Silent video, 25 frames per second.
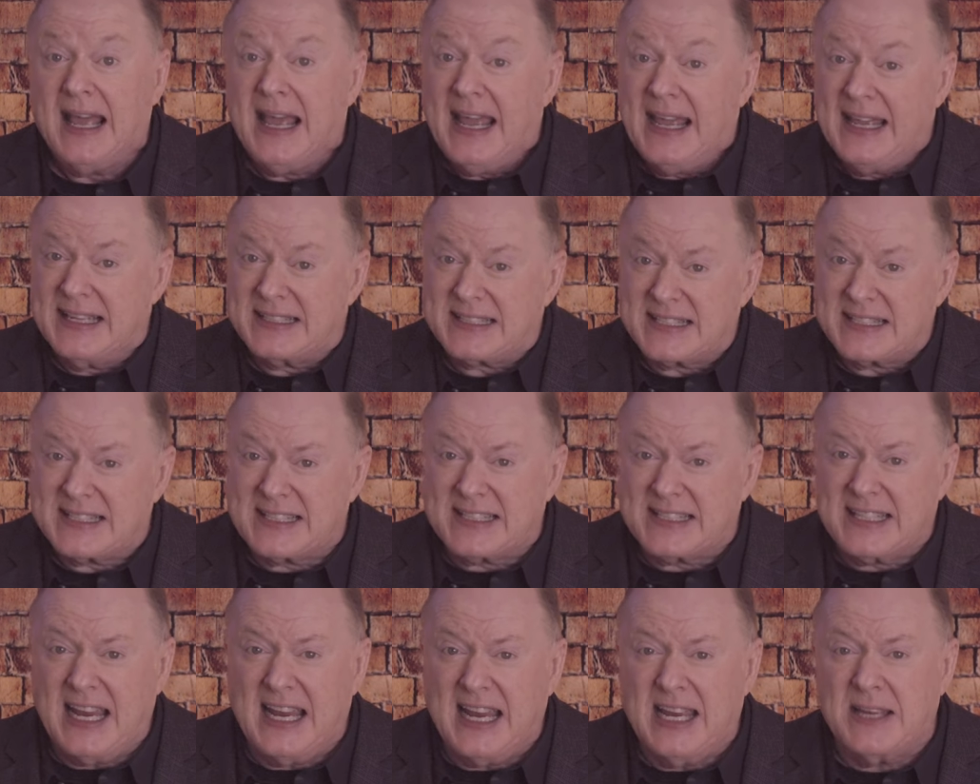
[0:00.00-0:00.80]
it
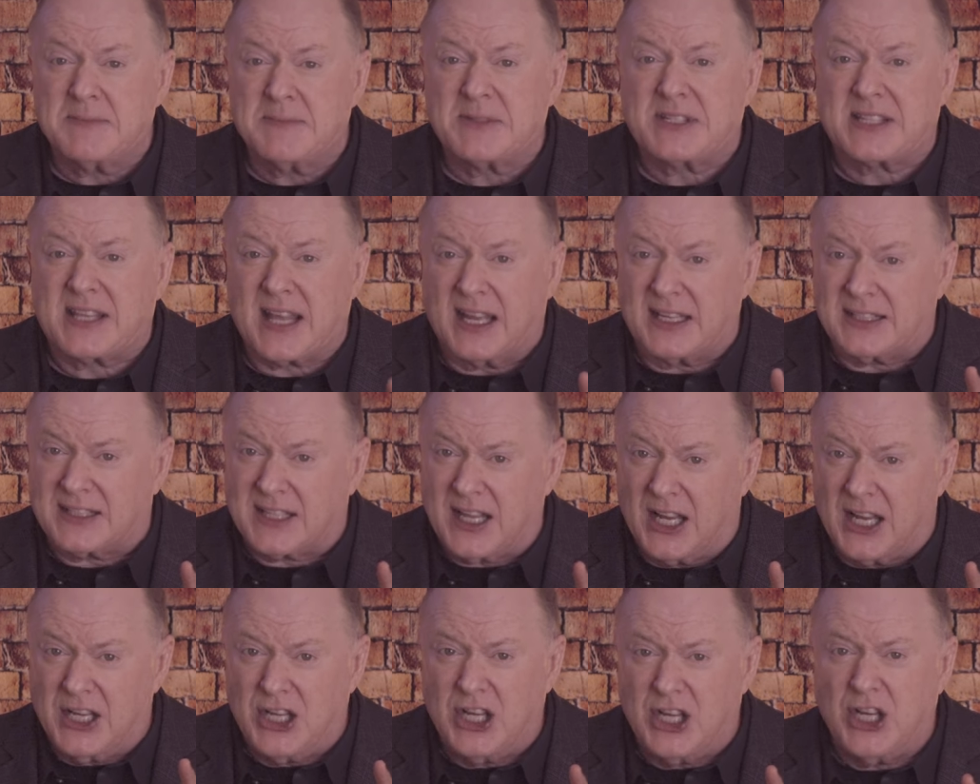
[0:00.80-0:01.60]
seems that
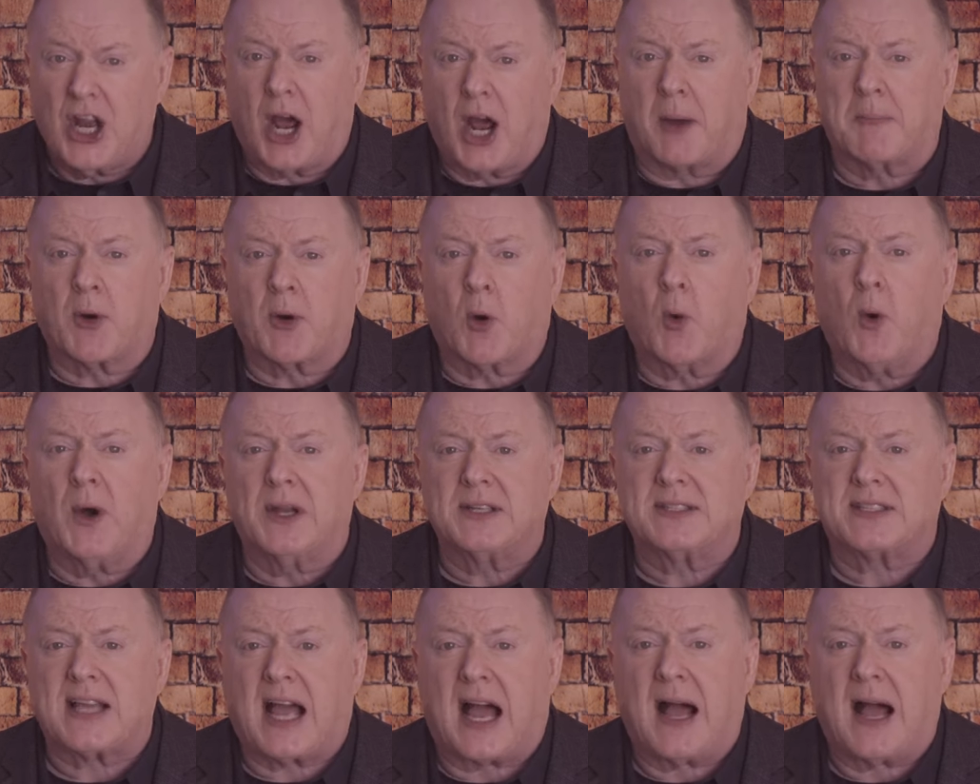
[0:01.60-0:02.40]
the number
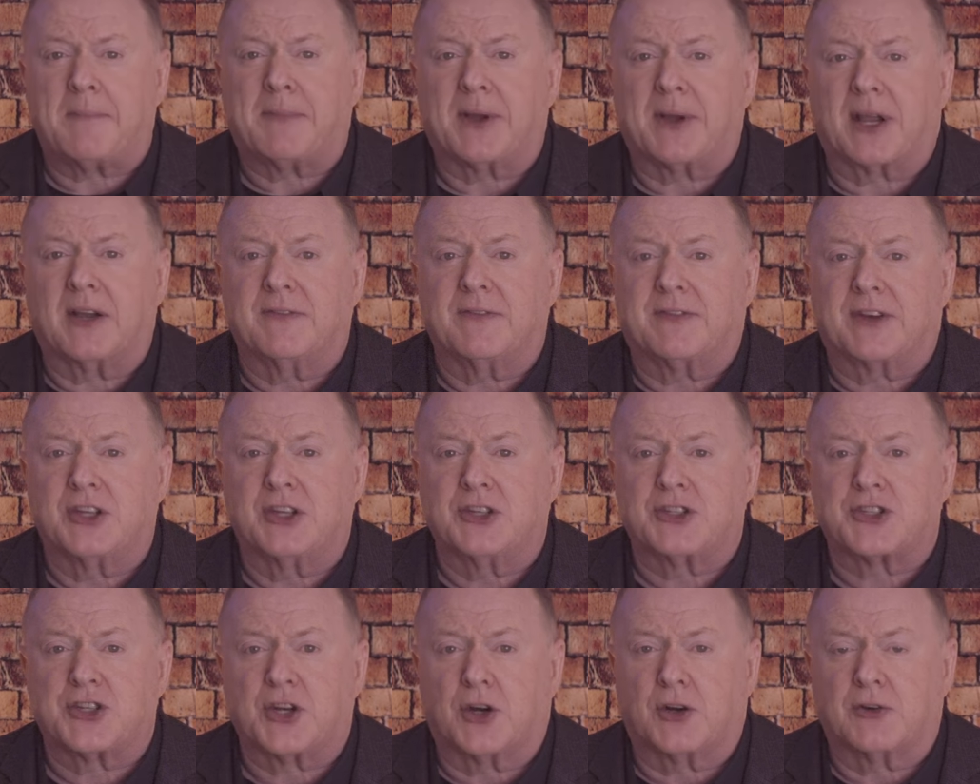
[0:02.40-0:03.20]
one topic of
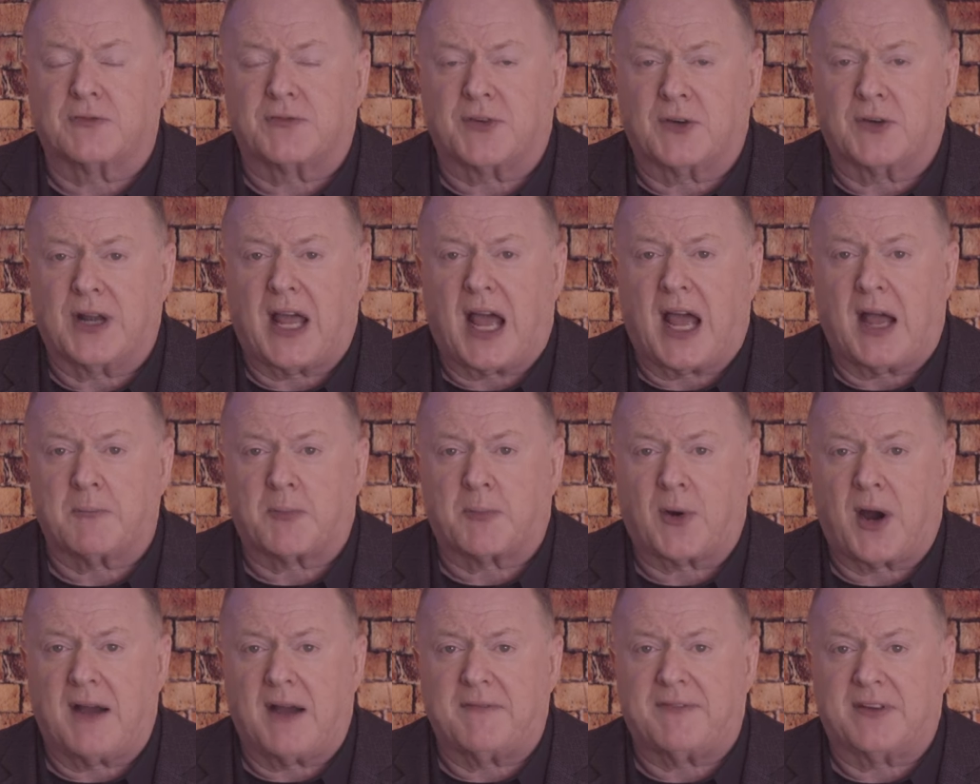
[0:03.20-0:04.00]
concern for
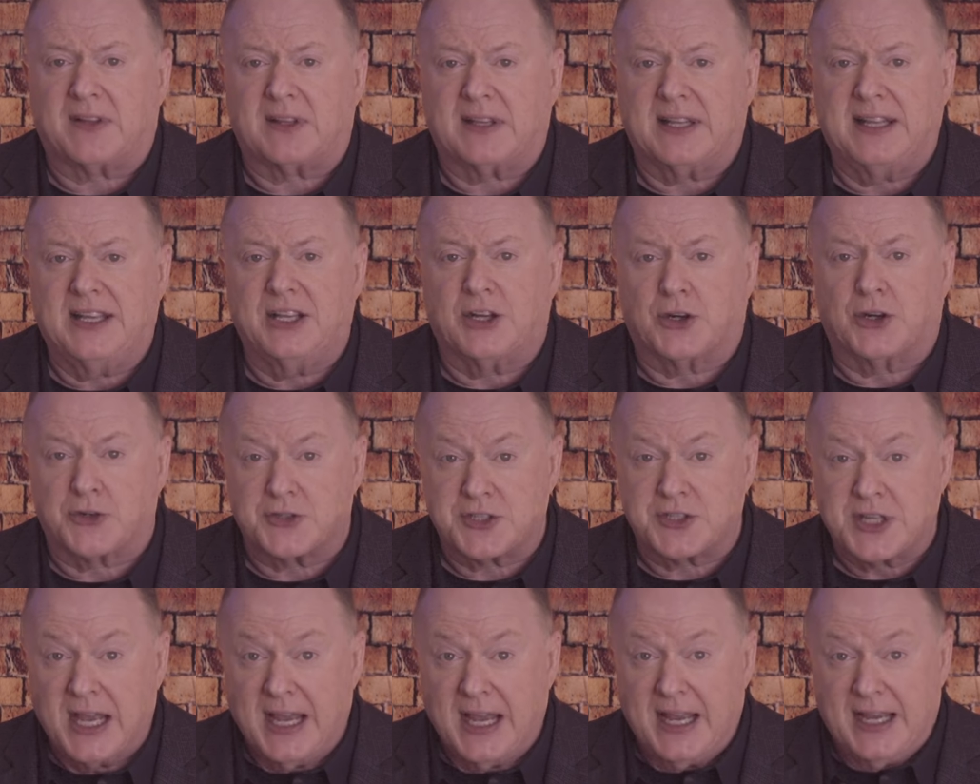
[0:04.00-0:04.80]
nonprofit
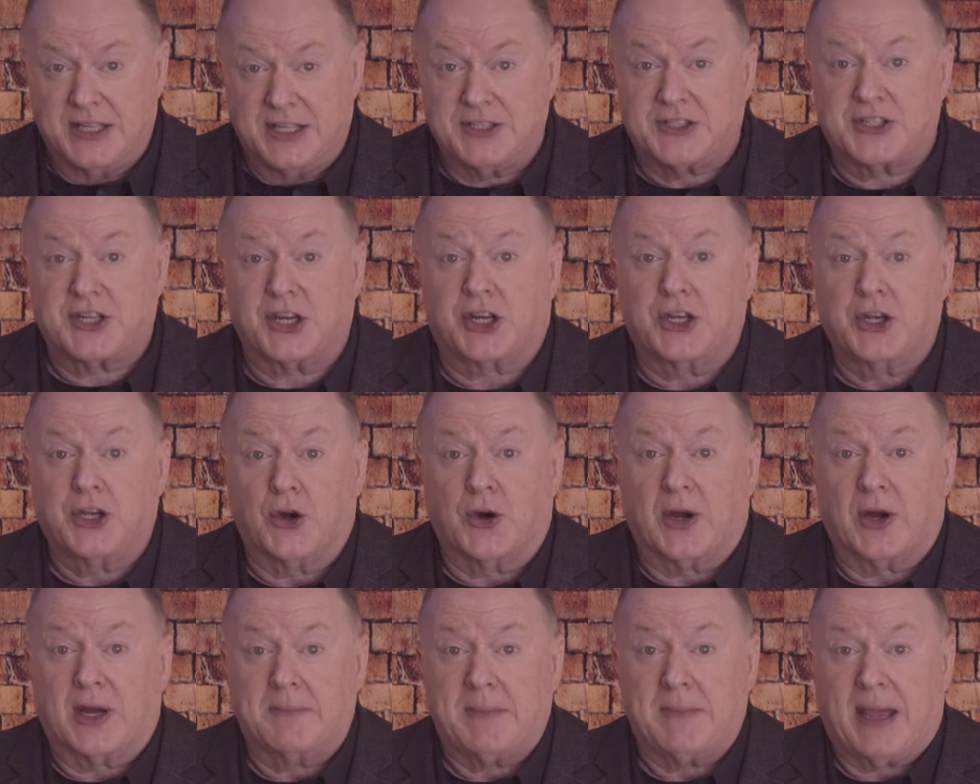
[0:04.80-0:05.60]
leaders is
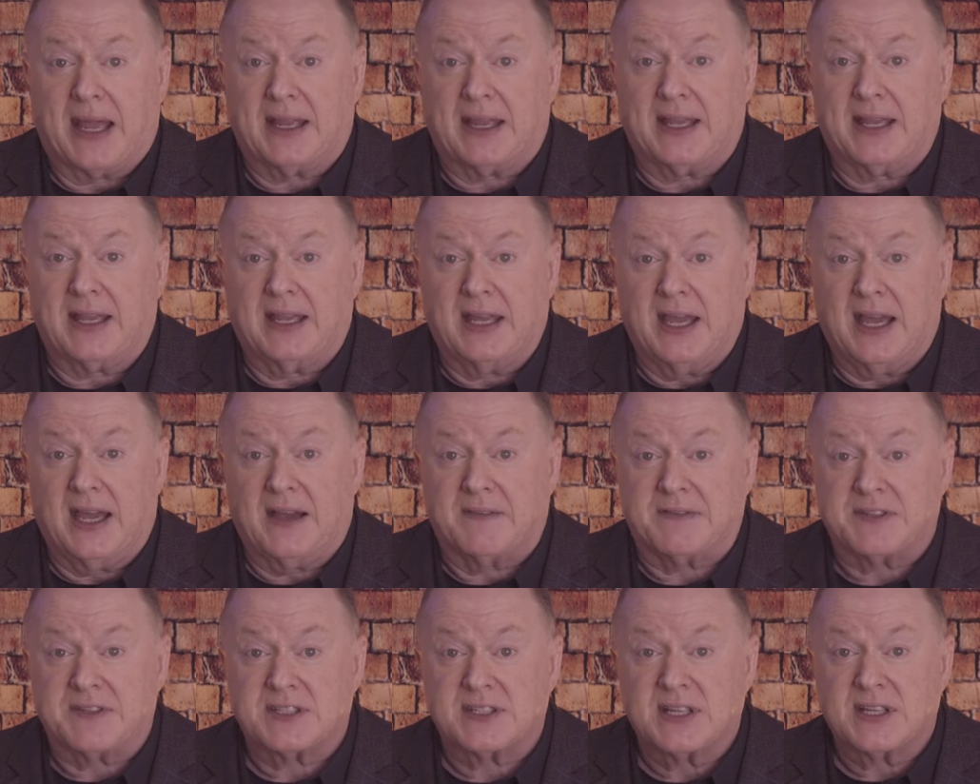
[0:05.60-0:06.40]
securing mega
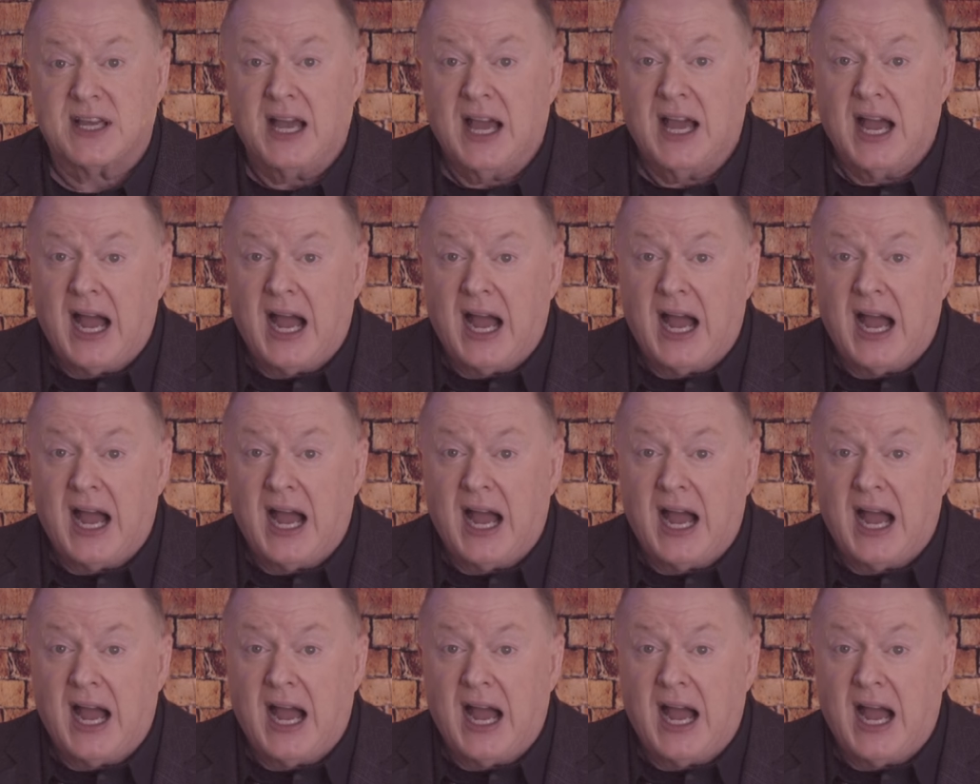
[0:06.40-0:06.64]
gifts.